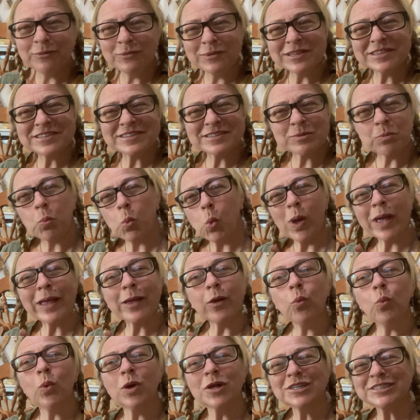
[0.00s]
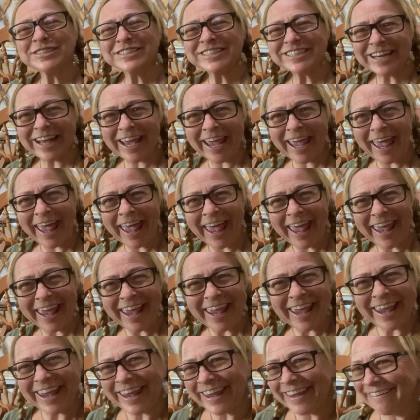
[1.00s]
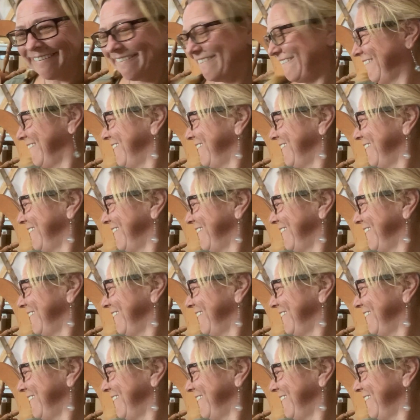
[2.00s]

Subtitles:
with some wicket wool today.